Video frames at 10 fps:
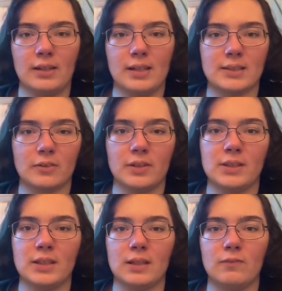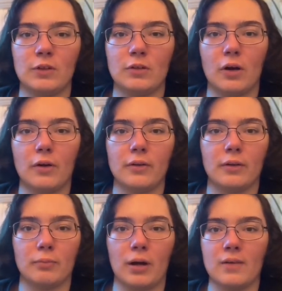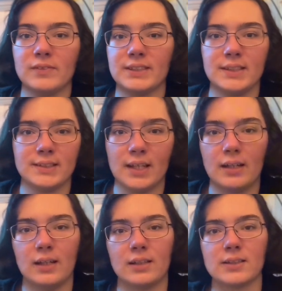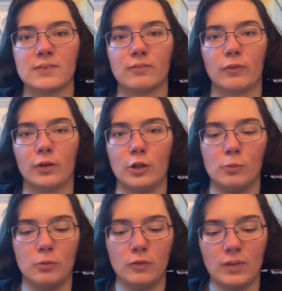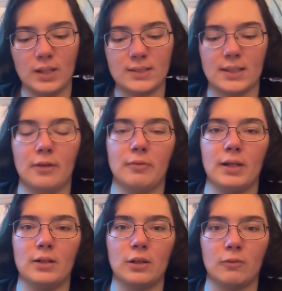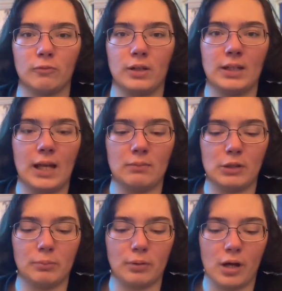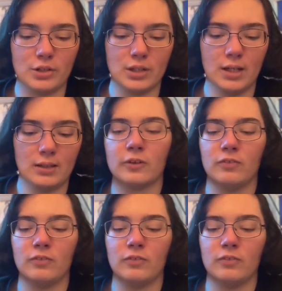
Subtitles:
that's going to give you all of the privacy settings for your movie, so that way you can rename your project.